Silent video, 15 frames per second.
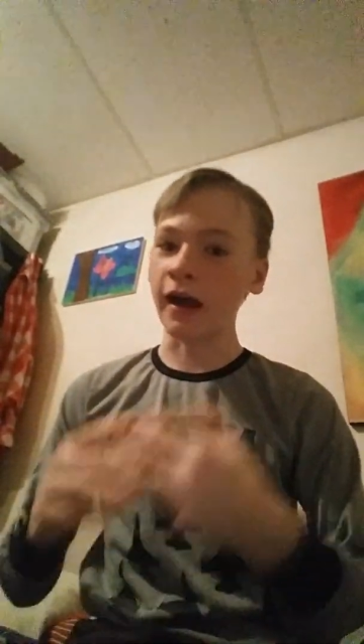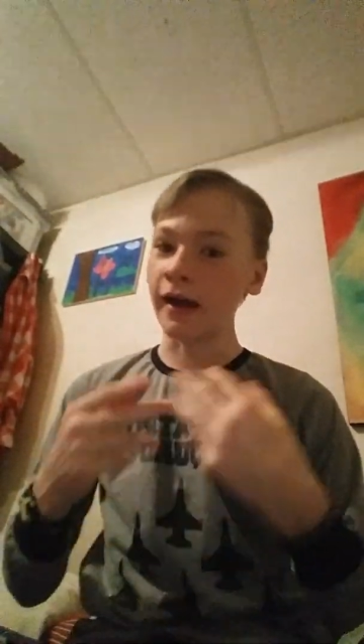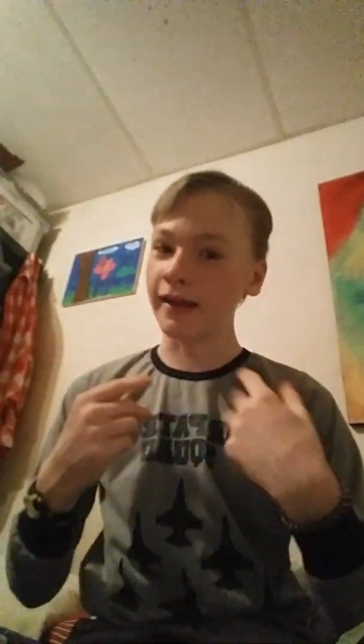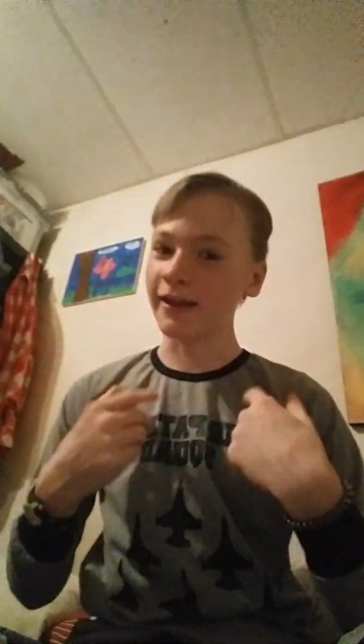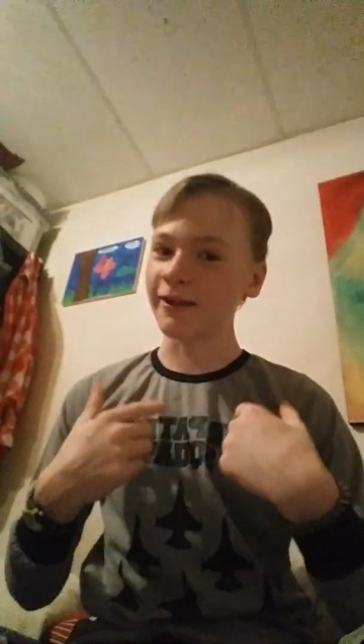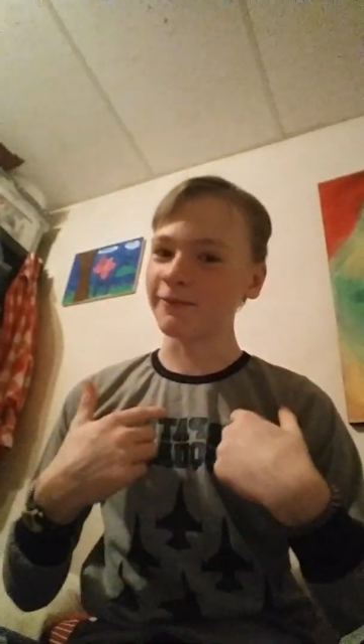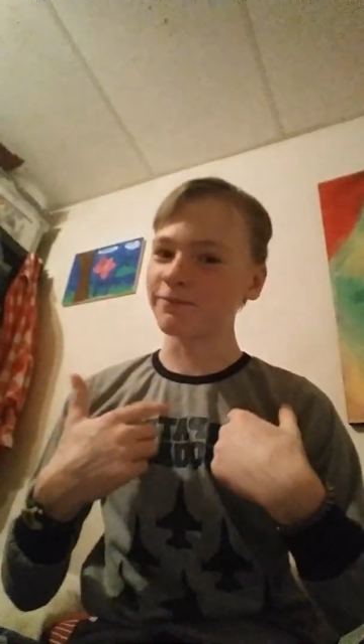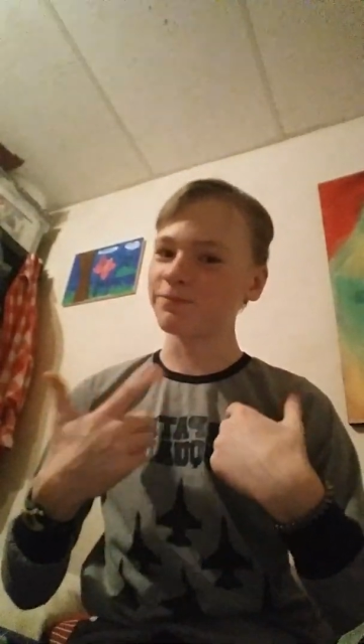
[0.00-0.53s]
I
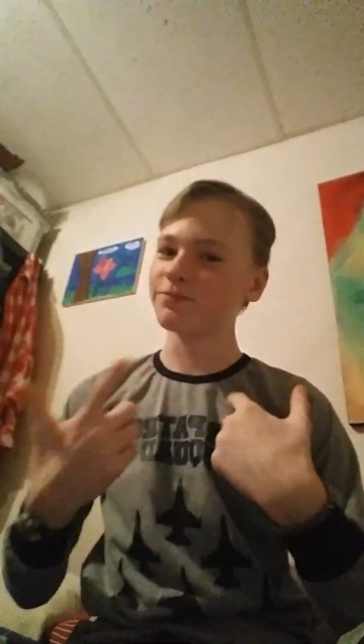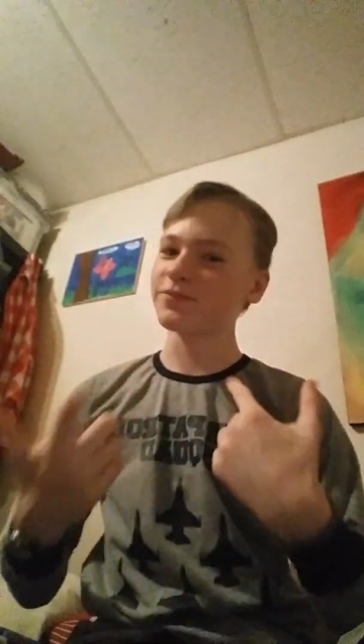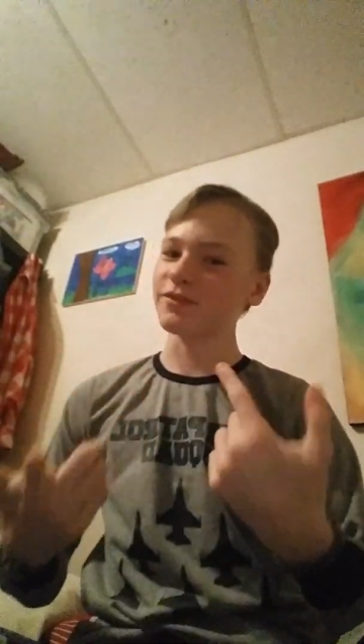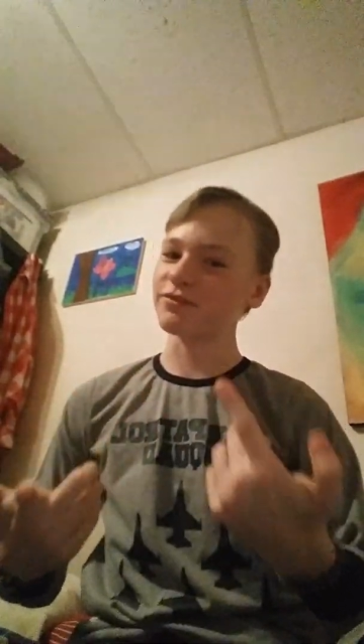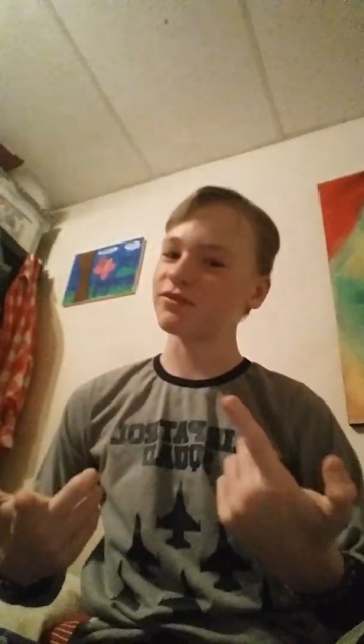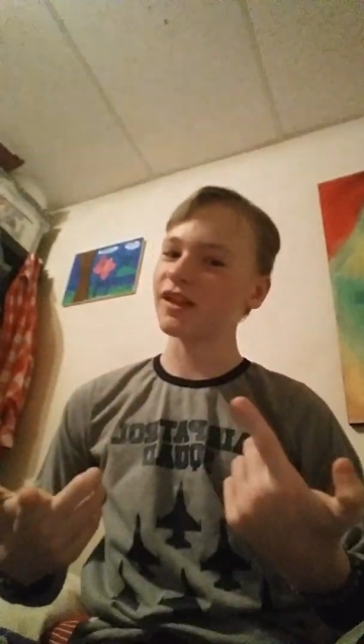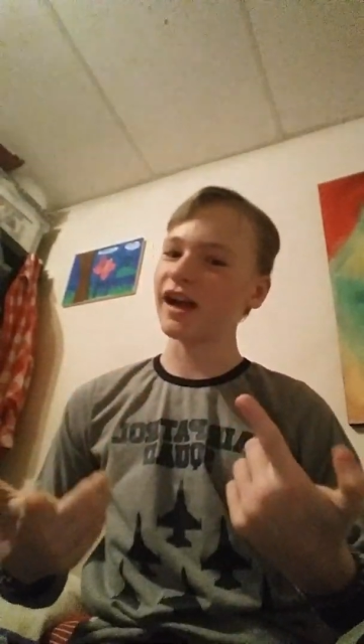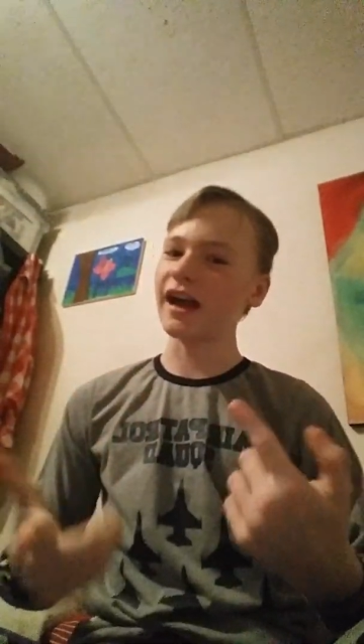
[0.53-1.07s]
am
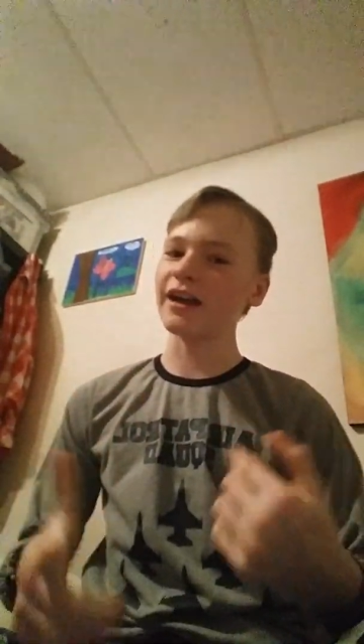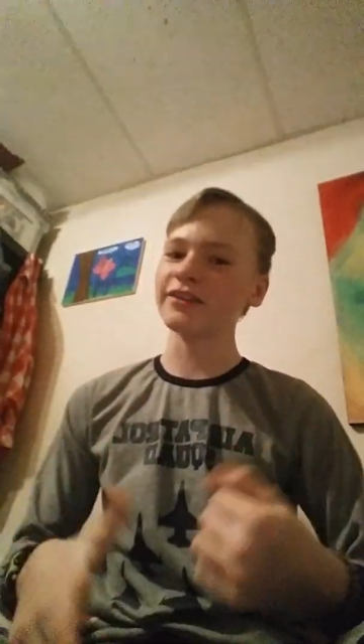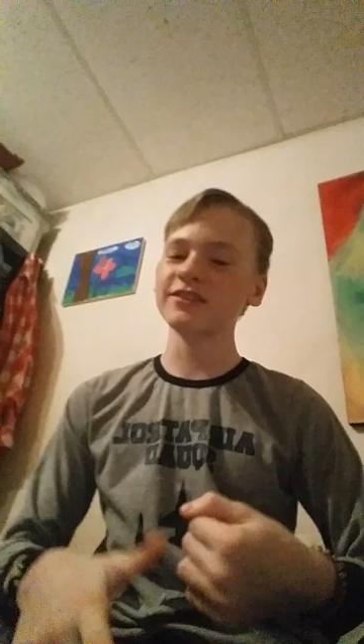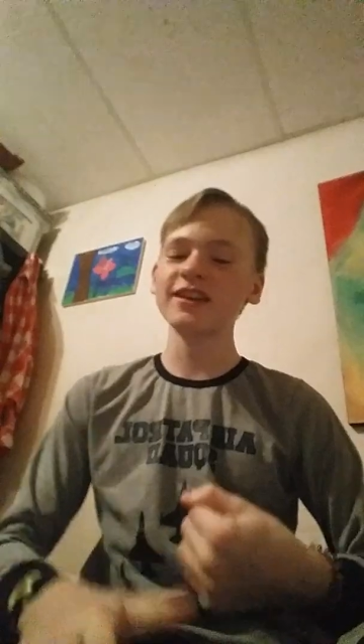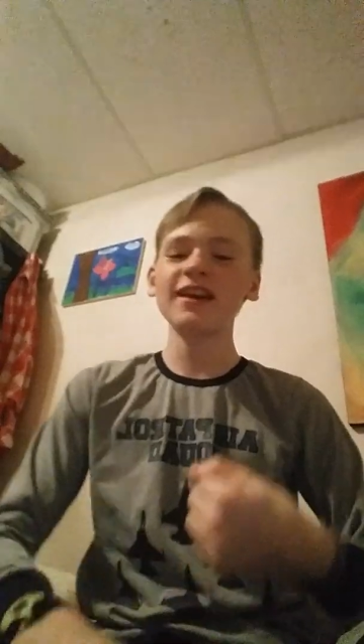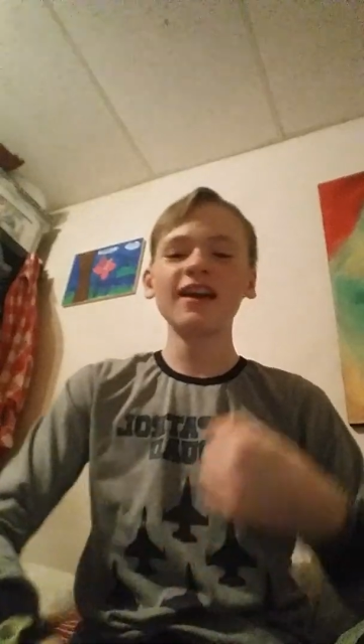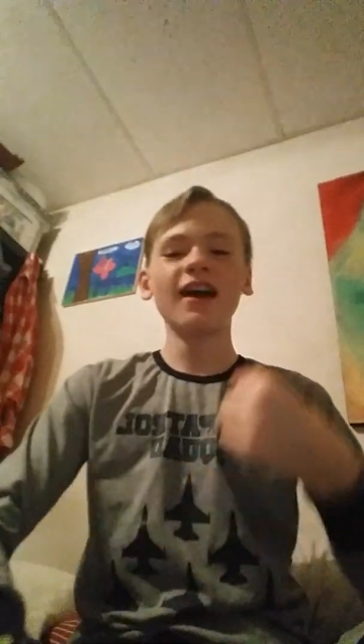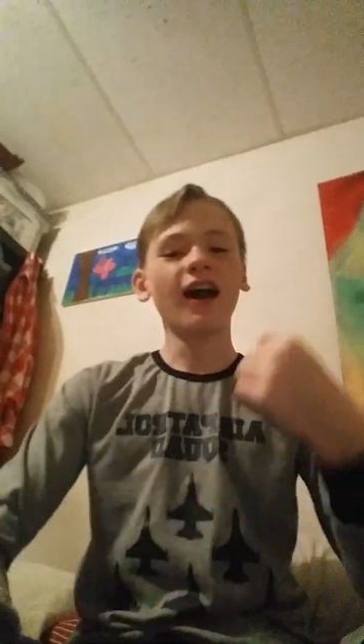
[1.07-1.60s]
Flash.